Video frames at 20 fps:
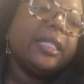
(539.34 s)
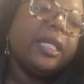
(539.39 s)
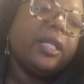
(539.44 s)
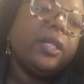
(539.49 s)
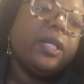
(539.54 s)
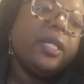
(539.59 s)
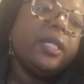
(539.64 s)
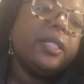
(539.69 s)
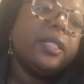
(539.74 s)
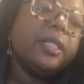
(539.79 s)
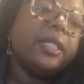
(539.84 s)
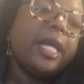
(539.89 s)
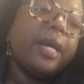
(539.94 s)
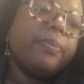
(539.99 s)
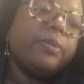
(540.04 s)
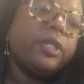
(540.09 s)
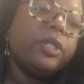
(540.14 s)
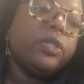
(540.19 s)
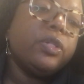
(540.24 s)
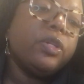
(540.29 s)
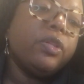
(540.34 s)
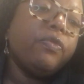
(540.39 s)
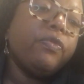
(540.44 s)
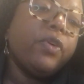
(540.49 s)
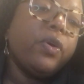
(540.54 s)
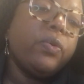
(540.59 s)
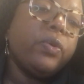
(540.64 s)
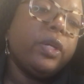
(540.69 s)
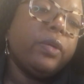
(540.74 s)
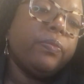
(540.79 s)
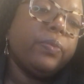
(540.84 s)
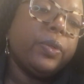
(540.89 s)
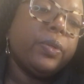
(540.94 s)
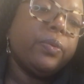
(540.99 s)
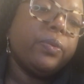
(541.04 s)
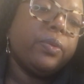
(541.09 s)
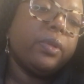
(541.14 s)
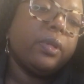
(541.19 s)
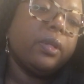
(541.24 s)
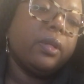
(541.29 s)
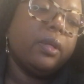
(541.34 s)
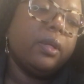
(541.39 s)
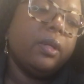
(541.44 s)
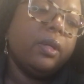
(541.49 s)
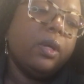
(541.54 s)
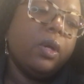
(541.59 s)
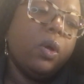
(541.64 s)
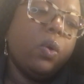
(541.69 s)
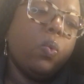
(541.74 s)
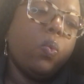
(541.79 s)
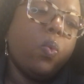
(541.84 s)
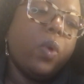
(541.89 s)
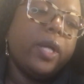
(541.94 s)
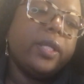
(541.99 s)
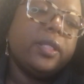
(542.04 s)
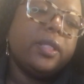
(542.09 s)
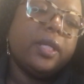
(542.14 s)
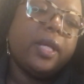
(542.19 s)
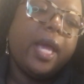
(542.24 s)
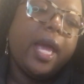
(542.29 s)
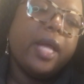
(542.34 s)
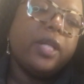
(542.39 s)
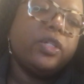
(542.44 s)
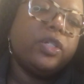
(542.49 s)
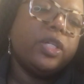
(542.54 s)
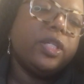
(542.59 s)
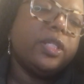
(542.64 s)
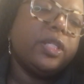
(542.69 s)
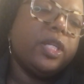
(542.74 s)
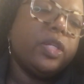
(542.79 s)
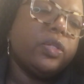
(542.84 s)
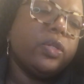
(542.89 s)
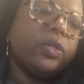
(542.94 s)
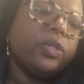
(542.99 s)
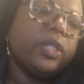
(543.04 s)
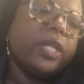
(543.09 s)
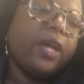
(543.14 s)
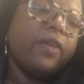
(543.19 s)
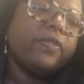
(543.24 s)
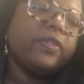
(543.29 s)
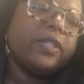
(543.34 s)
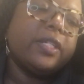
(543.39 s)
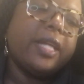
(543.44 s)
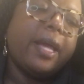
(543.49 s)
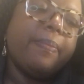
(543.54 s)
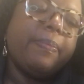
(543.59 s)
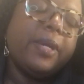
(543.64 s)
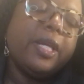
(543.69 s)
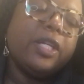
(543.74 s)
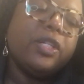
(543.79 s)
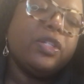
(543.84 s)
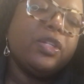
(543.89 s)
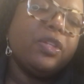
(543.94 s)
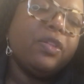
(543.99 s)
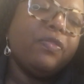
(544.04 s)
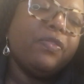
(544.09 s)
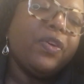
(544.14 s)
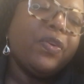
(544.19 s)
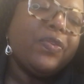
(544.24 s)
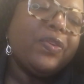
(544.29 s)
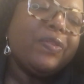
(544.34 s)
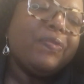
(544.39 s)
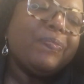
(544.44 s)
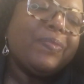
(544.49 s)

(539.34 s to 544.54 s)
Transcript: Lillian steps into the voting booth, once again she sees herself stepping into the voting